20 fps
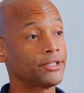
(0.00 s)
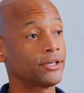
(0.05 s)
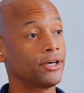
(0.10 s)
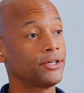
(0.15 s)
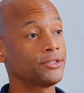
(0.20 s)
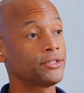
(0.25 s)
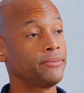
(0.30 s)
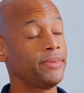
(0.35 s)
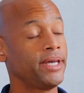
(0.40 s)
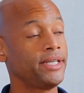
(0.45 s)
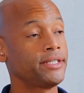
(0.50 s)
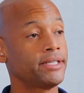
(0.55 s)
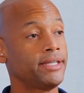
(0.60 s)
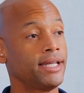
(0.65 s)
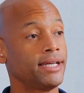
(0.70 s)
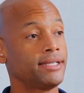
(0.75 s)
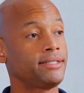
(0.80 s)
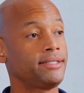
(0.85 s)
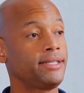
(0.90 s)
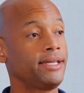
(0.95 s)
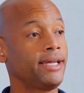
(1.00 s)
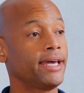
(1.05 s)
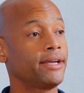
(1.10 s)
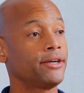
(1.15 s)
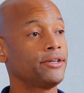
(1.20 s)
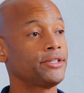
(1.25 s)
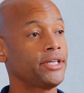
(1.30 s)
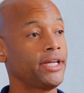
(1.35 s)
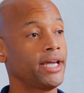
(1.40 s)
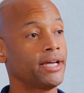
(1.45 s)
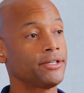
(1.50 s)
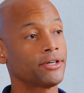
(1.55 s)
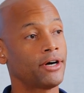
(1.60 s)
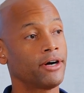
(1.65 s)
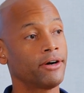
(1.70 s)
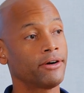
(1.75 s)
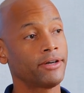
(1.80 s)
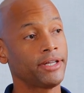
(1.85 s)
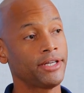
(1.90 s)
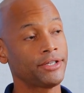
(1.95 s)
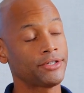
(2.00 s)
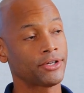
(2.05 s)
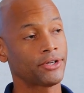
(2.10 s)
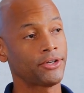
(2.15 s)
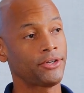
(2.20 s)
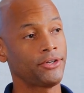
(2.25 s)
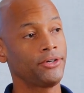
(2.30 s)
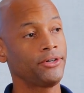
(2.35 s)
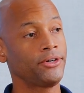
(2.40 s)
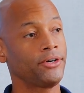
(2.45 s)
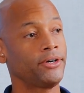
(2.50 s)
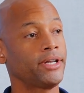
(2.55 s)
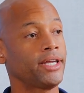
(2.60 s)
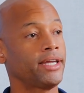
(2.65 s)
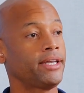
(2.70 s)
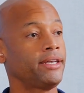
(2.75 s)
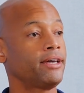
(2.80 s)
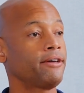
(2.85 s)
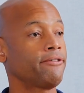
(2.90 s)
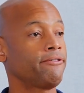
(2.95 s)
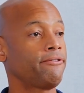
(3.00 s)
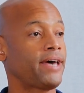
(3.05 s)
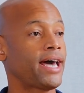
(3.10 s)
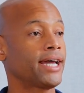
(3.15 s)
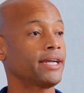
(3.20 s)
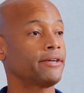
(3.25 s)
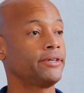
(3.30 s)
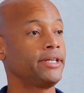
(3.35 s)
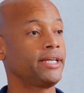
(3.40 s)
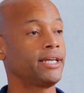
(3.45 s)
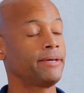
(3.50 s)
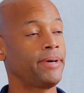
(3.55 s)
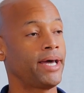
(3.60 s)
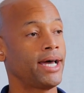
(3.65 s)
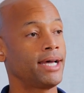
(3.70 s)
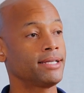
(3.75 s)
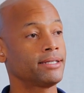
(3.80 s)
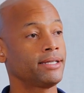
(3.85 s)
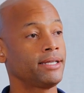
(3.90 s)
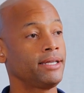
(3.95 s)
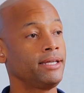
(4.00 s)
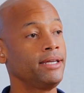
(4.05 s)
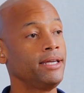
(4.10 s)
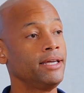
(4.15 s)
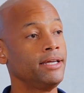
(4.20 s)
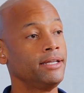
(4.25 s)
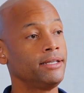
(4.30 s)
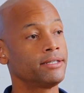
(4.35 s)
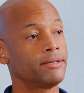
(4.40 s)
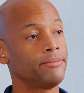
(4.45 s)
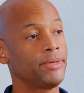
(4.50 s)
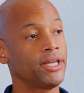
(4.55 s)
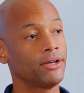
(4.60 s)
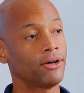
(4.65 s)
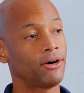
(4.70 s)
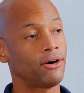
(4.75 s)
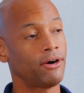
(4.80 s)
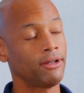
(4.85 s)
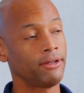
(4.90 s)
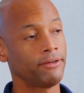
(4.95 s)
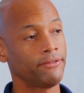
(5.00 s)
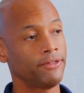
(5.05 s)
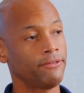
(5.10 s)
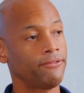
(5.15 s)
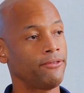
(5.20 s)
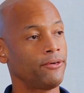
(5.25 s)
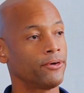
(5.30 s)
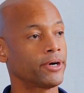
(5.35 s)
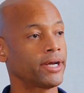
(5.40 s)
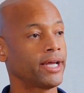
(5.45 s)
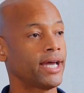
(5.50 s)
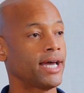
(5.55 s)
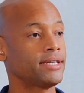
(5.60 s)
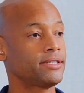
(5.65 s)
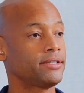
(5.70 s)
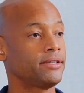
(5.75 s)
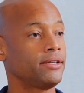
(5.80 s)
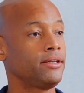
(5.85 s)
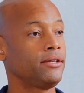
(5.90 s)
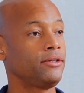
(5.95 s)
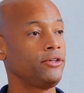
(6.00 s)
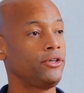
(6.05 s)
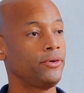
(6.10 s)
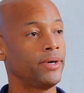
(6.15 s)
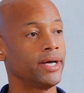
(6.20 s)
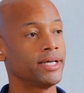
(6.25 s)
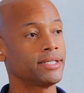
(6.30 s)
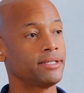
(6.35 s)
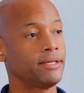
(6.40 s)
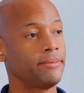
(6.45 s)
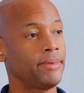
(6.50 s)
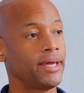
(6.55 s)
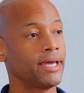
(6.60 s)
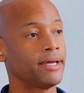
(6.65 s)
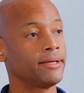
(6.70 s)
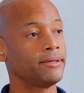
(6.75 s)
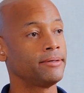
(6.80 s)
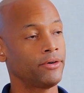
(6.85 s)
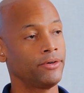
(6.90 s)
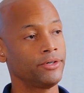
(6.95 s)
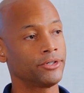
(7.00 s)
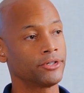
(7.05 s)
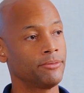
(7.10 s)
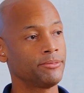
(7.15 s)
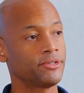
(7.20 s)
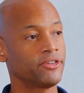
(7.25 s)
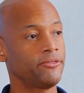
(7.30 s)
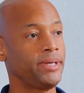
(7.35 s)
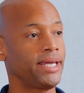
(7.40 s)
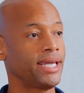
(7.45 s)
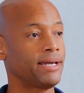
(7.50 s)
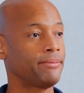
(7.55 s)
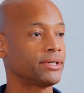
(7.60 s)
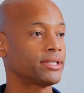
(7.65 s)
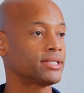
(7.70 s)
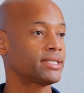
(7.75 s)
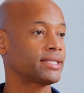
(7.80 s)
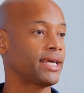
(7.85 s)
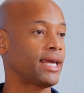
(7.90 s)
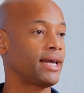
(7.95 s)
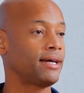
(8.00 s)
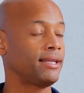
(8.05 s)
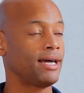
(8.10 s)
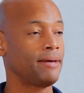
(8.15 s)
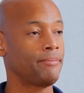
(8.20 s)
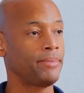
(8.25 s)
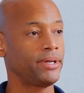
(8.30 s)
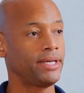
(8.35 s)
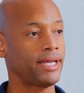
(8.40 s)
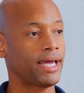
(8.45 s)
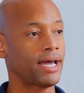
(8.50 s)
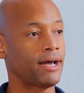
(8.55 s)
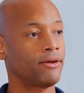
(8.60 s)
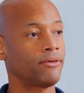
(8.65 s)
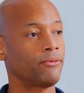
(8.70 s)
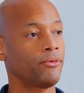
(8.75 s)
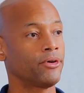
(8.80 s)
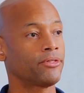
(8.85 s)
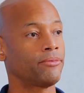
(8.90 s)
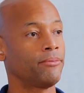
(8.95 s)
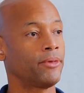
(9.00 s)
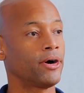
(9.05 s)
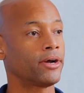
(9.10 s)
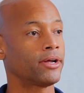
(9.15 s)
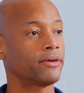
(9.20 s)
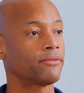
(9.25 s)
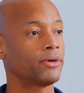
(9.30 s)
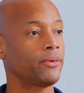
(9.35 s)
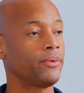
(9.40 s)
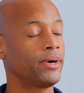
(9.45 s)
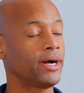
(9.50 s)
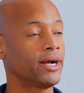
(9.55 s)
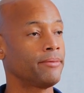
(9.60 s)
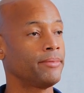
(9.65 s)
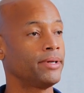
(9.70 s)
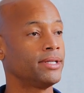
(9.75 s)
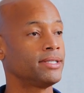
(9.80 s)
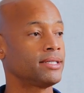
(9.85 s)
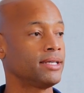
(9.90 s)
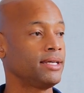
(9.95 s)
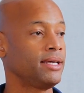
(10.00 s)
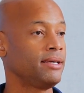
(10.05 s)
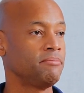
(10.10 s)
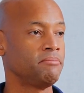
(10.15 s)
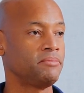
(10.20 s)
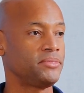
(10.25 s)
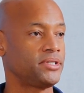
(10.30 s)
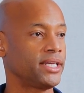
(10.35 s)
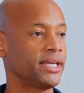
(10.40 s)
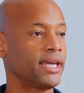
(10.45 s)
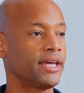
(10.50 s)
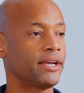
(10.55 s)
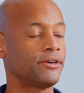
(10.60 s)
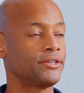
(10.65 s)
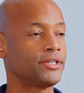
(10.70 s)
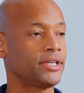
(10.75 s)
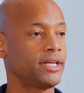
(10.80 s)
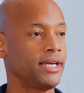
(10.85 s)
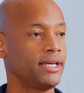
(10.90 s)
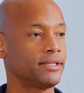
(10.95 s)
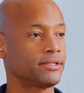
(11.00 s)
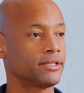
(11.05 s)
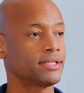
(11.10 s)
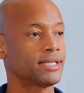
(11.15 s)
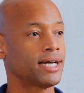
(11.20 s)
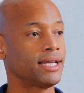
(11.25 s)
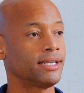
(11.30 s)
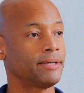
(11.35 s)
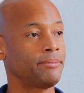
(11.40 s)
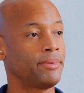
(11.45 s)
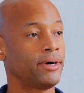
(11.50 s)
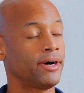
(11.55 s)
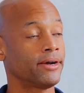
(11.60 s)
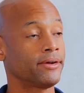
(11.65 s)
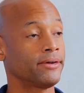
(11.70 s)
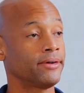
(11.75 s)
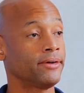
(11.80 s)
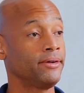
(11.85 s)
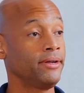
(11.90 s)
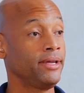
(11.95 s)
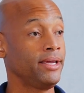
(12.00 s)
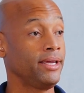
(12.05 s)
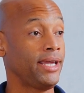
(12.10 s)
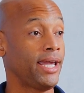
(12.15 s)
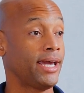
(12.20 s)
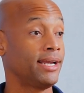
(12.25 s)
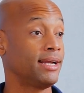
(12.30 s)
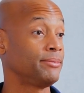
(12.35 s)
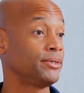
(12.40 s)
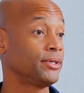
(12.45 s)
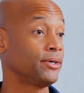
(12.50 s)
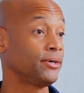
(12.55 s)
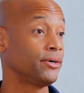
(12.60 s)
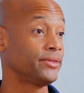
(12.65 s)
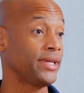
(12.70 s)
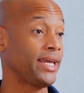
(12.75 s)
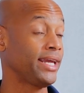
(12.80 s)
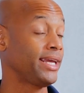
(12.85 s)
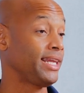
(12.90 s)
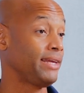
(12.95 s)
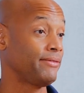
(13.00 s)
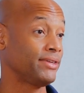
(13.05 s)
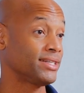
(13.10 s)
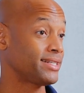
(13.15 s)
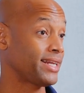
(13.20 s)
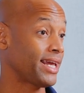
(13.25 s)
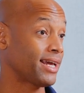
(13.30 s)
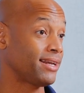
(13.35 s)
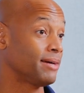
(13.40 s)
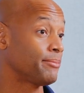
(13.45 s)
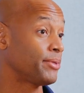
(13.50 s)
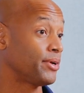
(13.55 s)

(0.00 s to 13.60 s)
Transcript: should also mention that SigEnergy has already secured enough factory capacity to meet all of the forecasted U S demand. So in terms of being able to scale up and down with market requirements, SigEnergy is a solid partner, and I'm told they can even stand